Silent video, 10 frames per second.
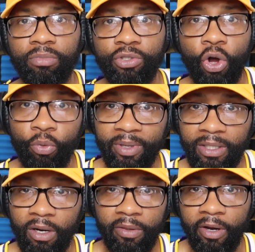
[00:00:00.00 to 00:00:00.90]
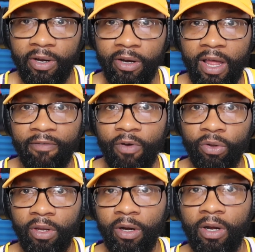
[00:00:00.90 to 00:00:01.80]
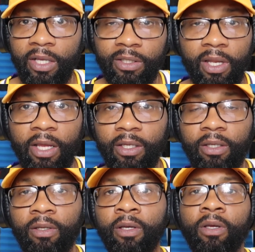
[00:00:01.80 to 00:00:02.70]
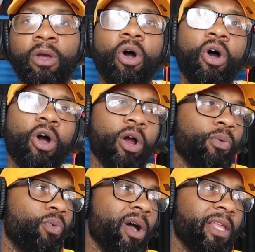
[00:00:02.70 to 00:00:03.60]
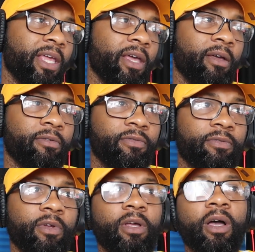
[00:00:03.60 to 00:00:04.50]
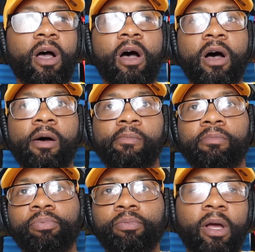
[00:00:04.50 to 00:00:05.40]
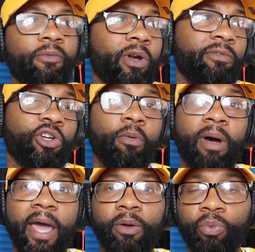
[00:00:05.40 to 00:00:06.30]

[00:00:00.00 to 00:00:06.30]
they're not voted in, they're not selected? Or what if Joe Biden